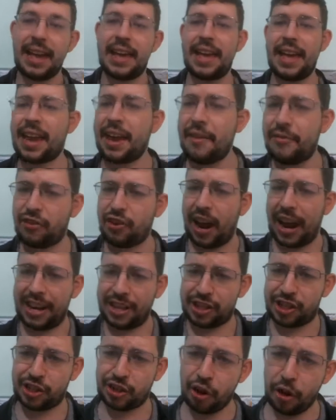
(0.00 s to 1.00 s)
it gives you that
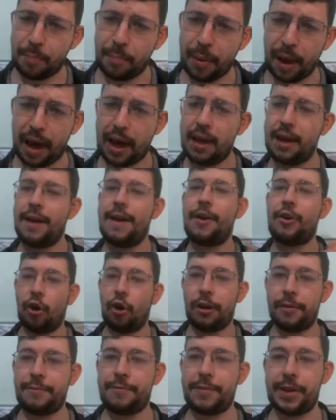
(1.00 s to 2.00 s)
super
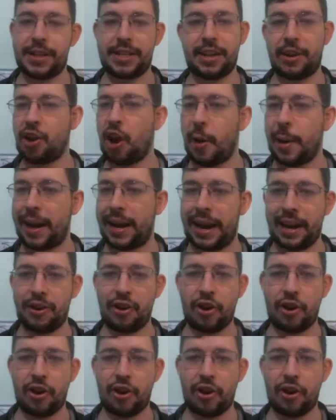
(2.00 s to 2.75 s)
confidence in knowing that